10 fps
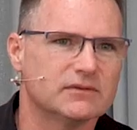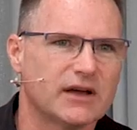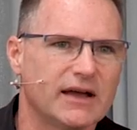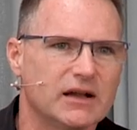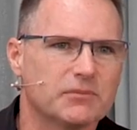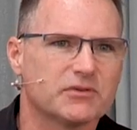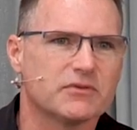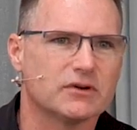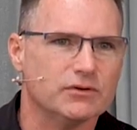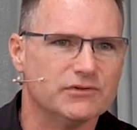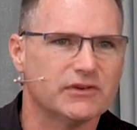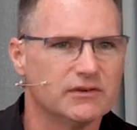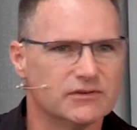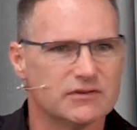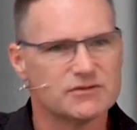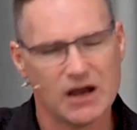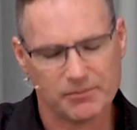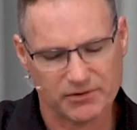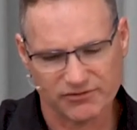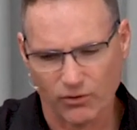tying up some of the loose ends of
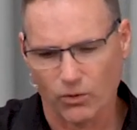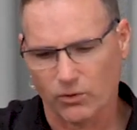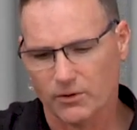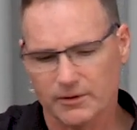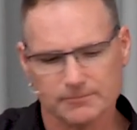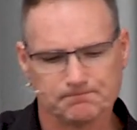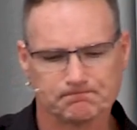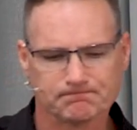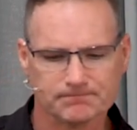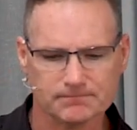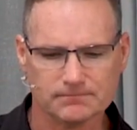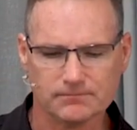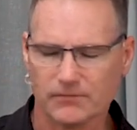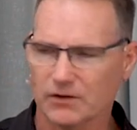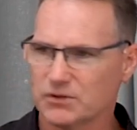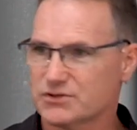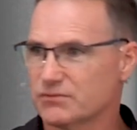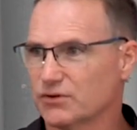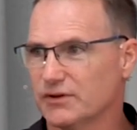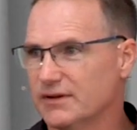chapter 4, and which
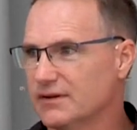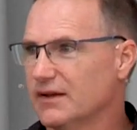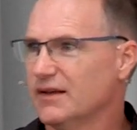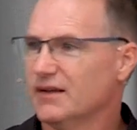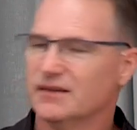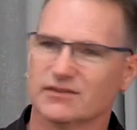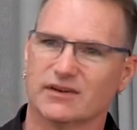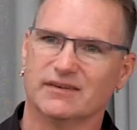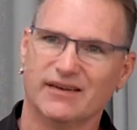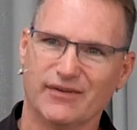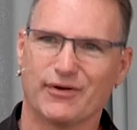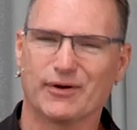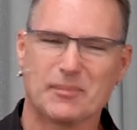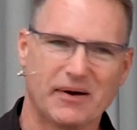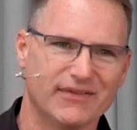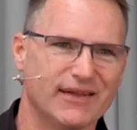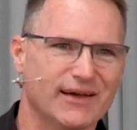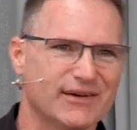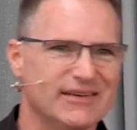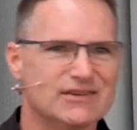really, as I thought upon
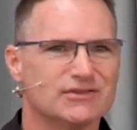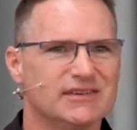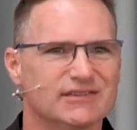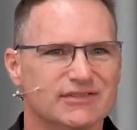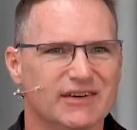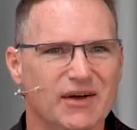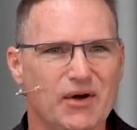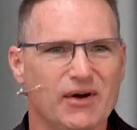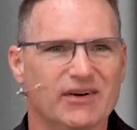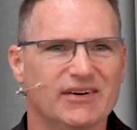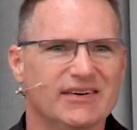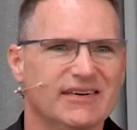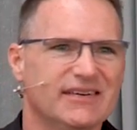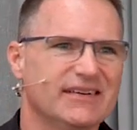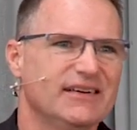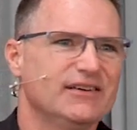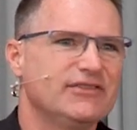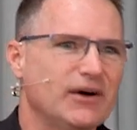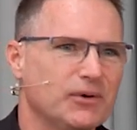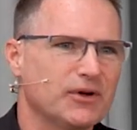that, could easily have uh,
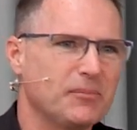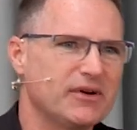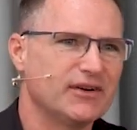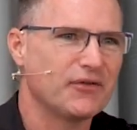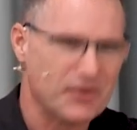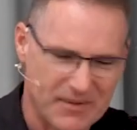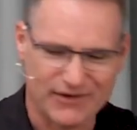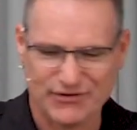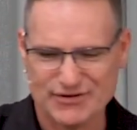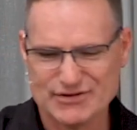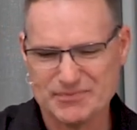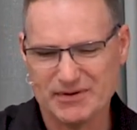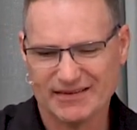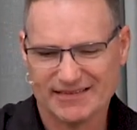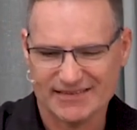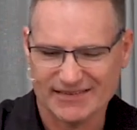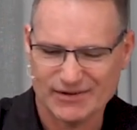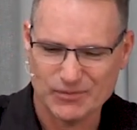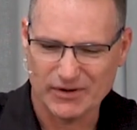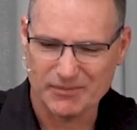followed up in another message, but I
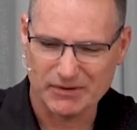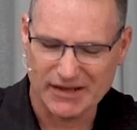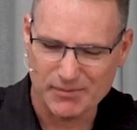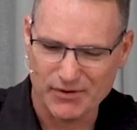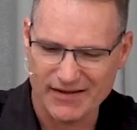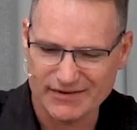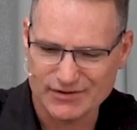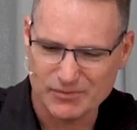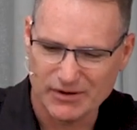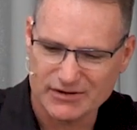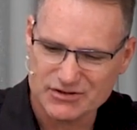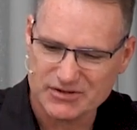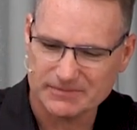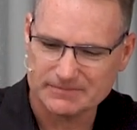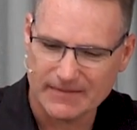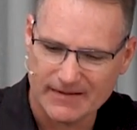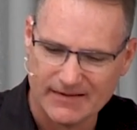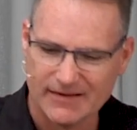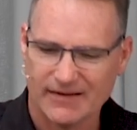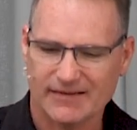didn't want to belabor that too much.
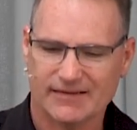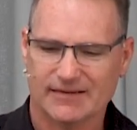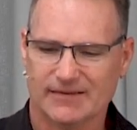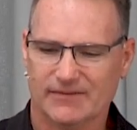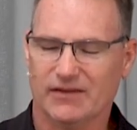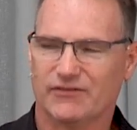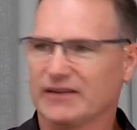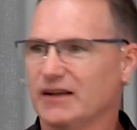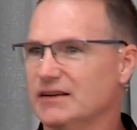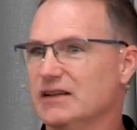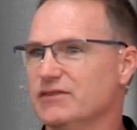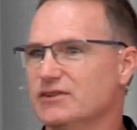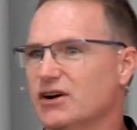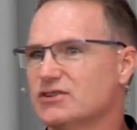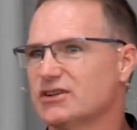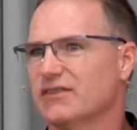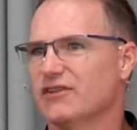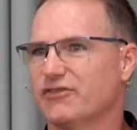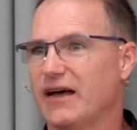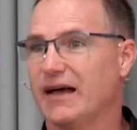Uh, in fact, I didn't even touch on the
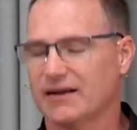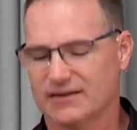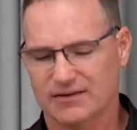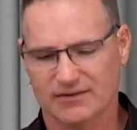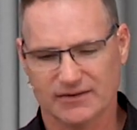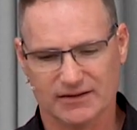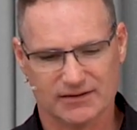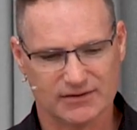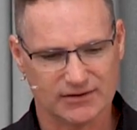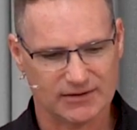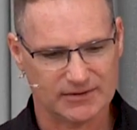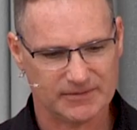fact that uh,